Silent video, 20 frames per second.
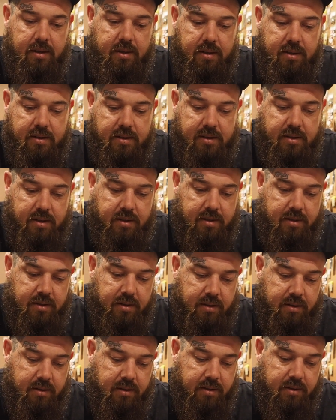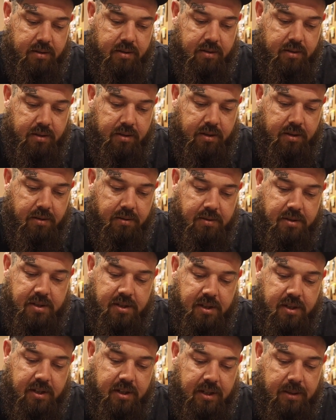So Q
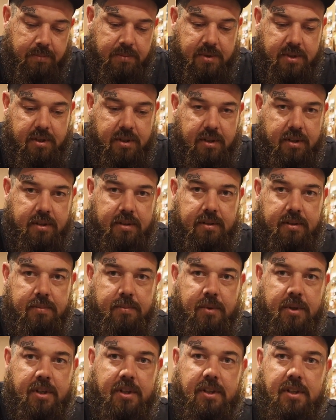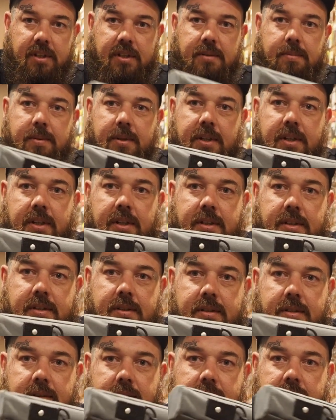set comes like in one of these
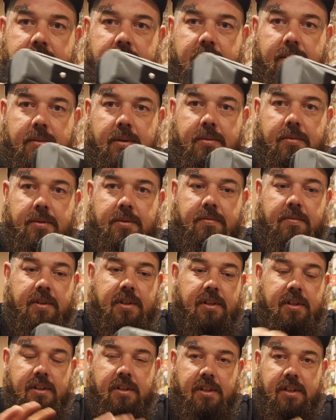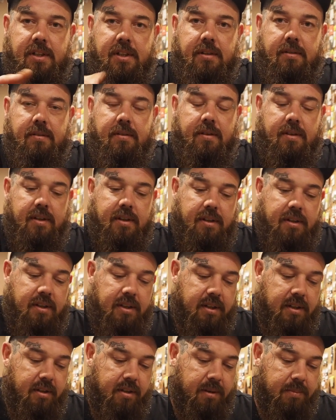bags, so you hold your reel in there and the thing in
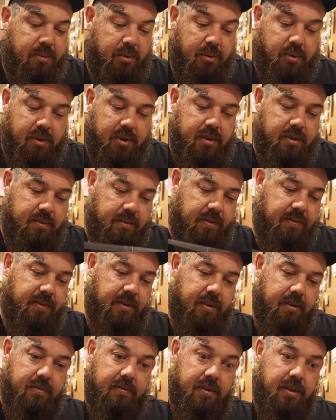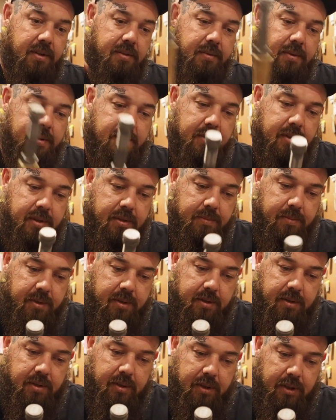there. I've got the reel as well, but
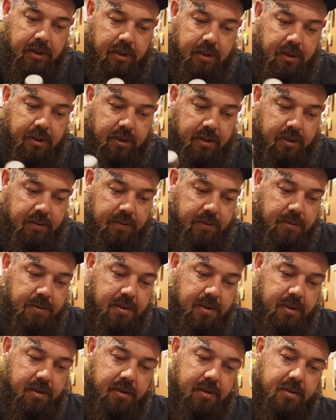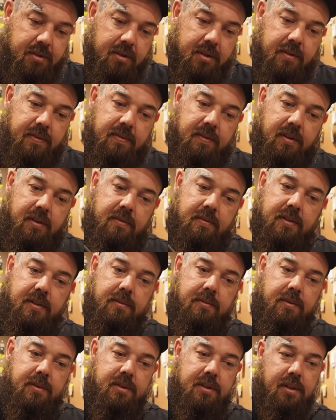I've also got the dry fly reel,
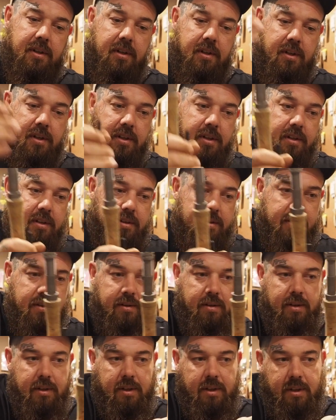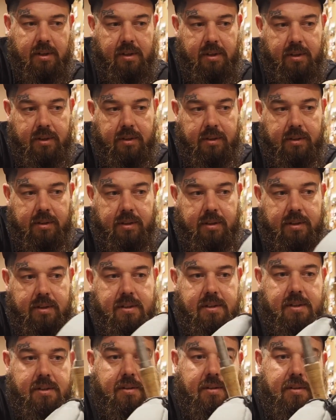which I like a lot.
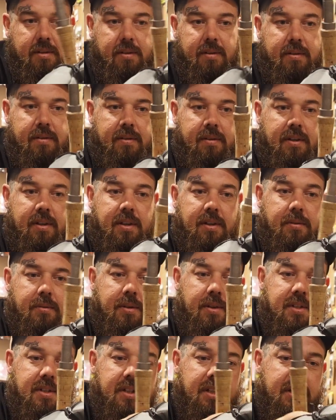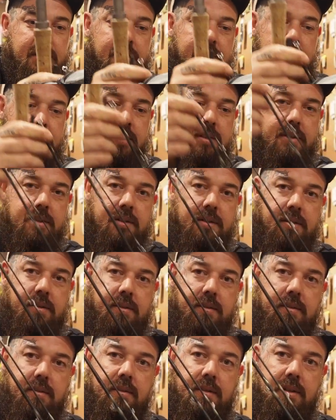So get all your sections
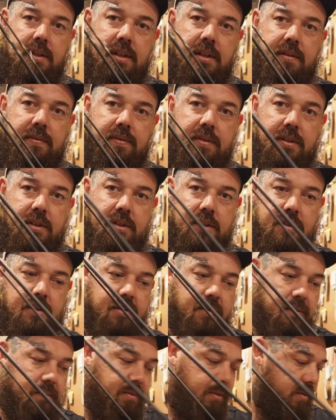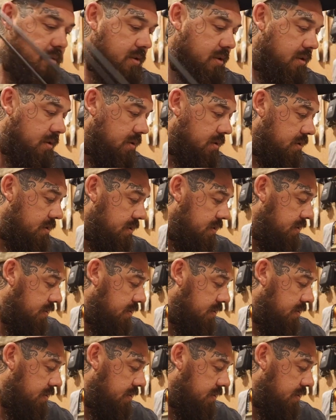out of your tube or sock.